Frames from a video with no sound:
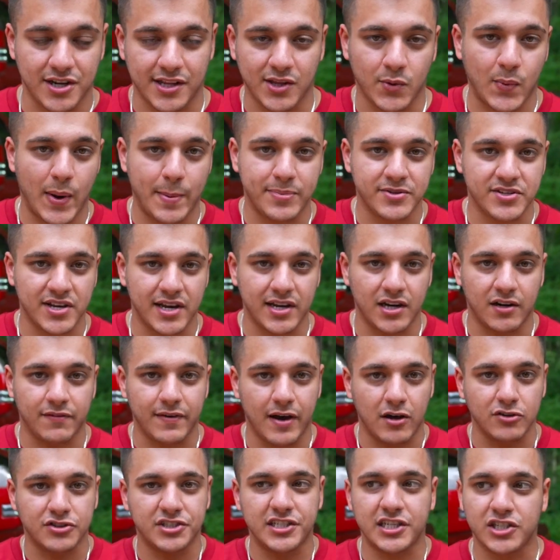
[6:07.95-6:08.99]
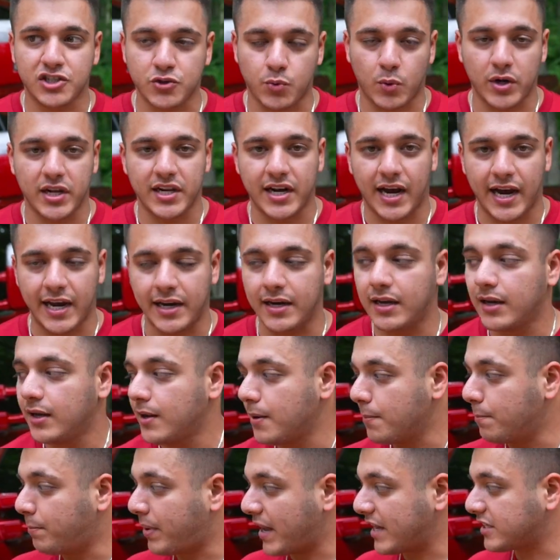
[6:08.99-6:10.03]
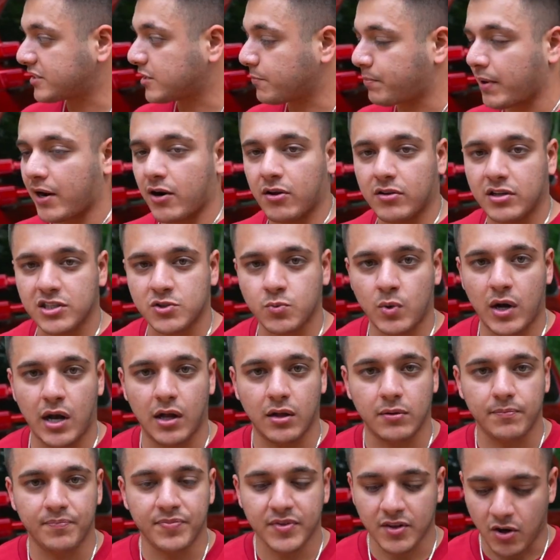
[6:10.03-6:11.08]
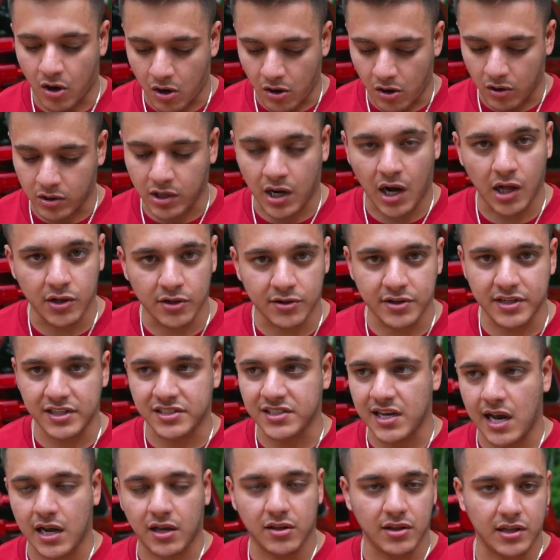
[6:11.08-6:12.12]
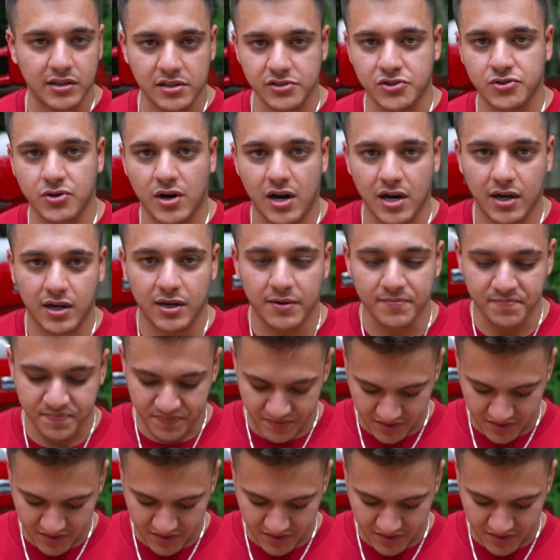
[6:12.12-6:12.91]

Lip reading: on the website of LG&E 29 based apparel as well. All colored exactly like the truck.